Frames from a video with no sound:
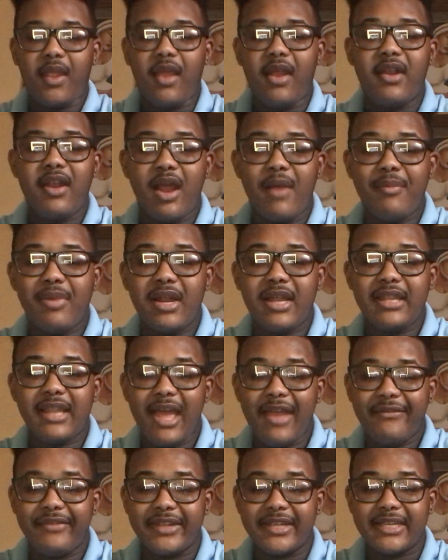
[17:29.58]
Number
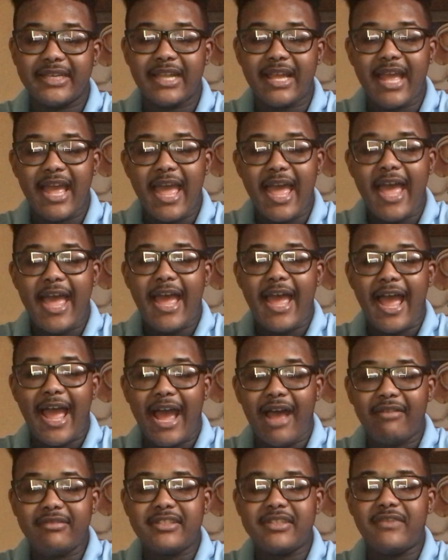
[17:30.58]
11,
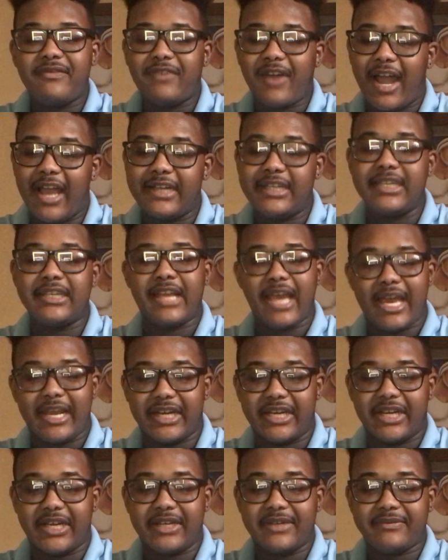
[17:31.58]
how to find an
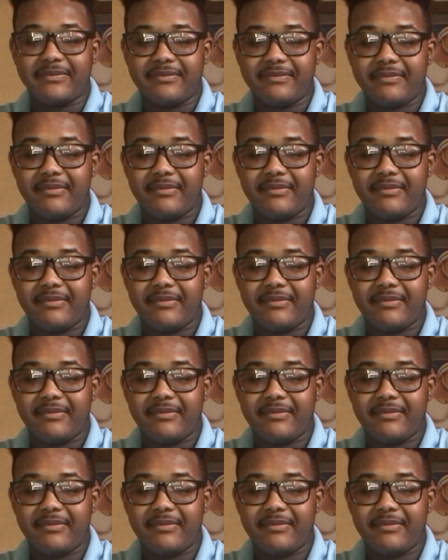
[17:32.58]
editor.